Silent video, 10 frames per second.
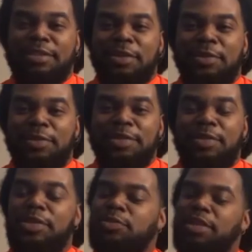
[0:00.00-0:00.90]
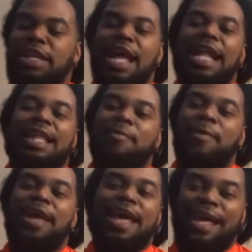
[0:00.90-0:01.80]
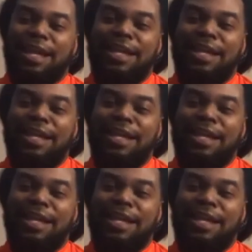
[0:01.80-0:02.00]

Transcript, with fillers: you know. So it's really not that bad.